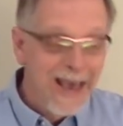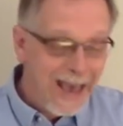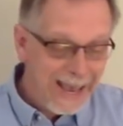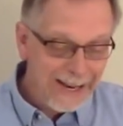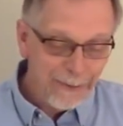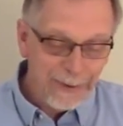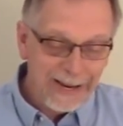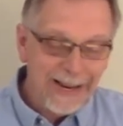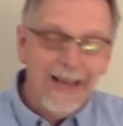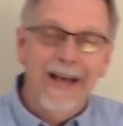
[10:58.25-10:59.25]

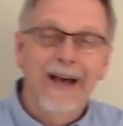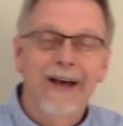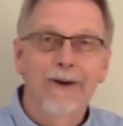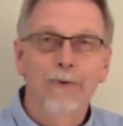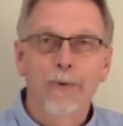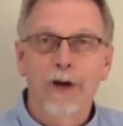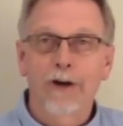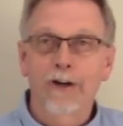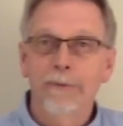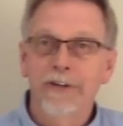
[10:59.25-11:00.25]
Anyway, we are
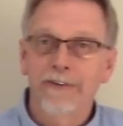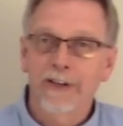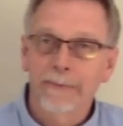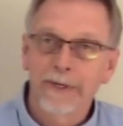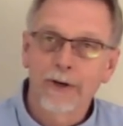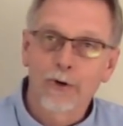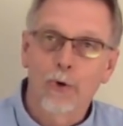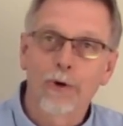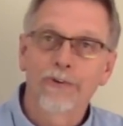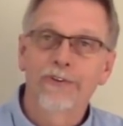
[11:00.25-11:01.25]
going to be developing a
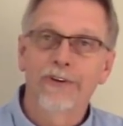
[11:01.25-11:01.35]
course in